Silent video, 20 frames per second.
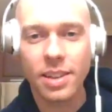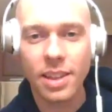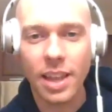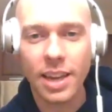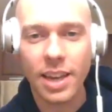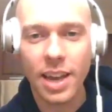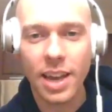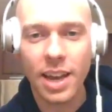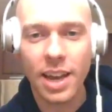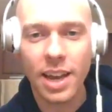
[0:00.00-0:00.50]

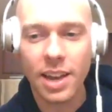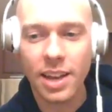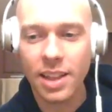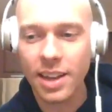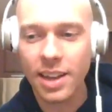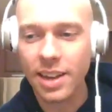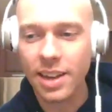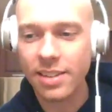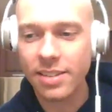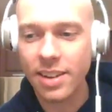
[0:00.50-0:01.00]
Like
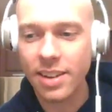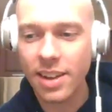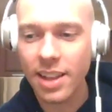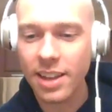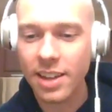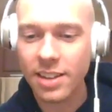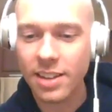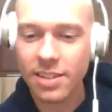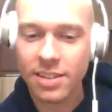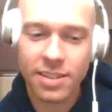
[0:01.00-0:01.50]
I said,
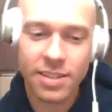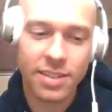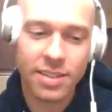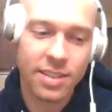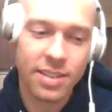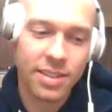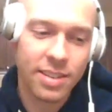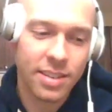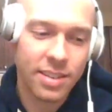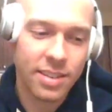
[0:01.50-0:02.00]
like it
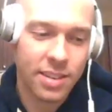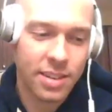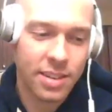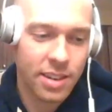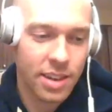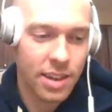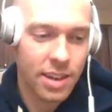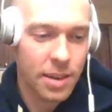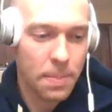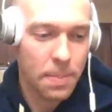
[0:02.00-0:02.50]
just.
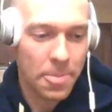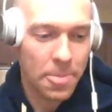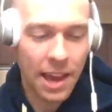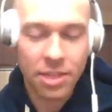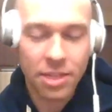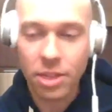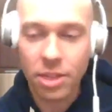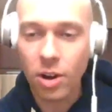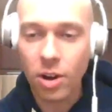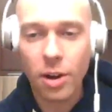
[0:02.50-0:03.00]

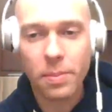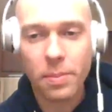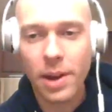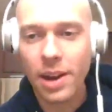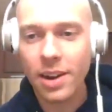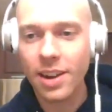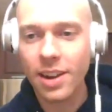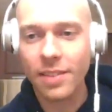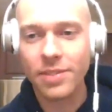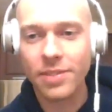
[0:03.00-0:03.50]
I thought
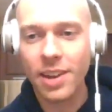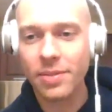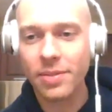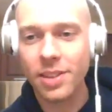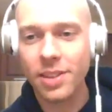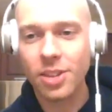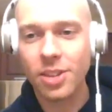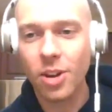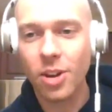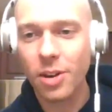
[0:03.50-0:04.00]
about it. I've
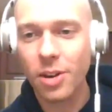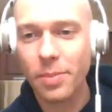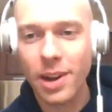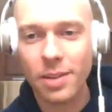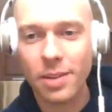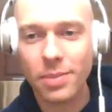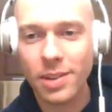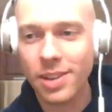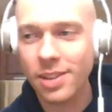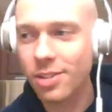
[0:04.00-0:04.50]
definitely thought
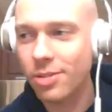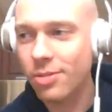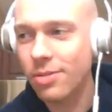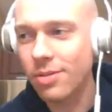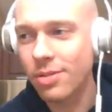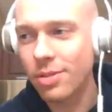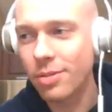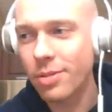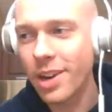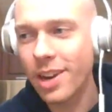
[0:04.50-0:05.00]
about it because
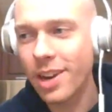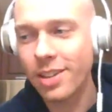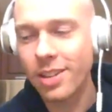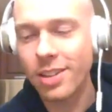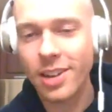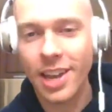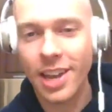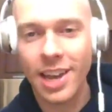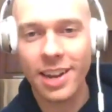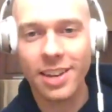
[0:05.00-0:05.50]
you kind of
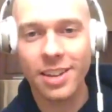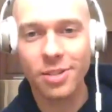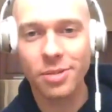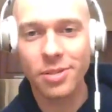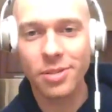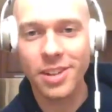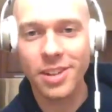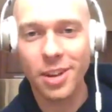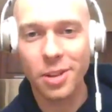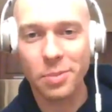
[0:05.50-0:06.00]
look at it and
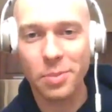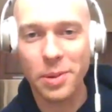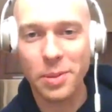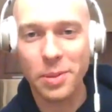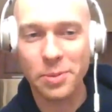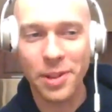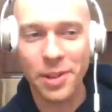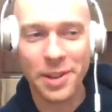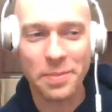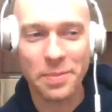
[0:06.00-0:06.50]
you see other
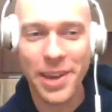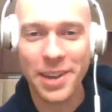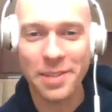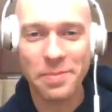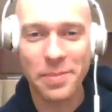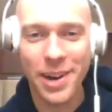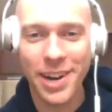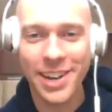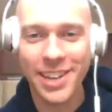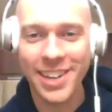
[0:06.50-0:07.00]
people like
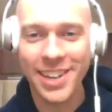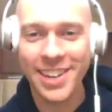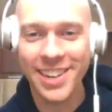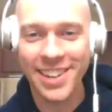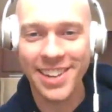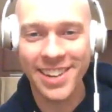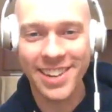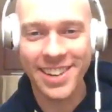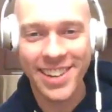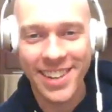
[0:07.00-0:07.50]
making money
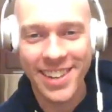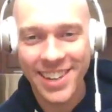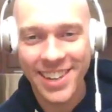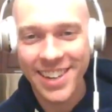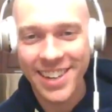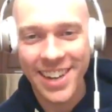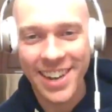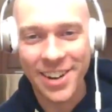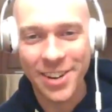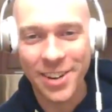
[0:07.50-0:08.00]
and
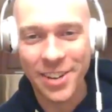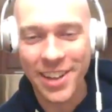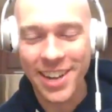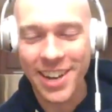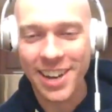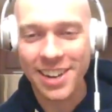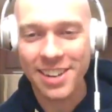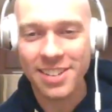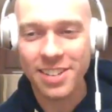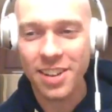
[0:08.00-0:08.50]
all
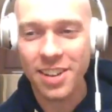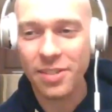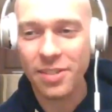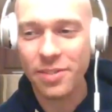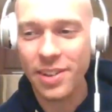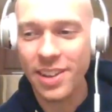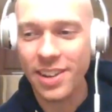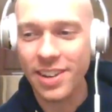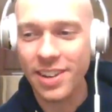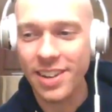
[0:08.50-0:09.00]
that kind of
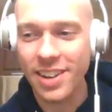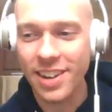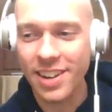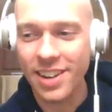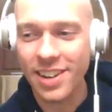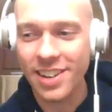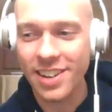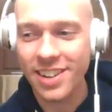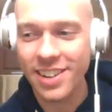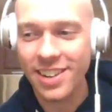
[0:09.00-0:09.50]
stuff. And
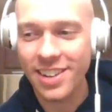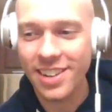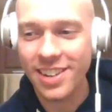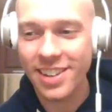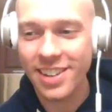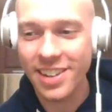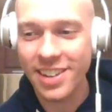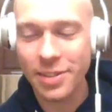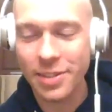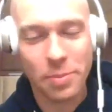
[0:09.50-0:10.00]

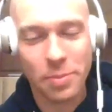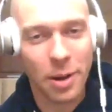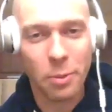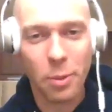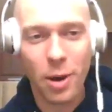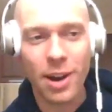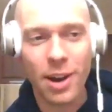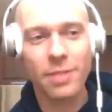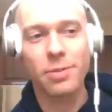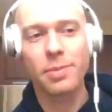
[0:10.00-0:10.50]
even my
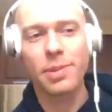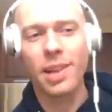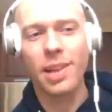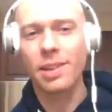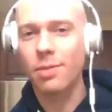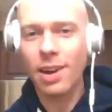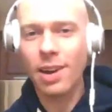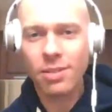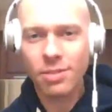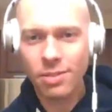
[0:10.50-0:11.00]
wife would be
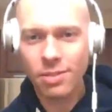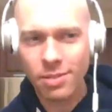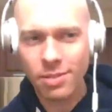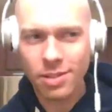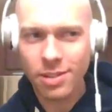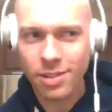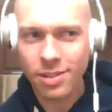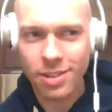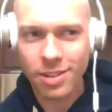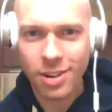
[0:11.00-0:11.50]
like, why don't you
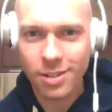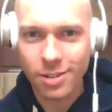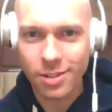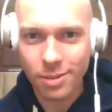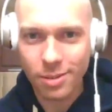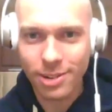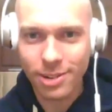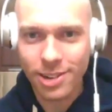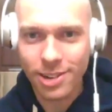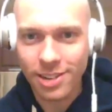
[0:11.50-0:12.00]
just start
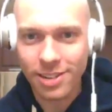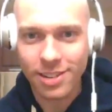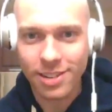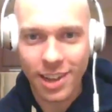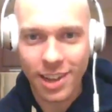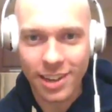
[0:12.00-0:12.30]
doing this?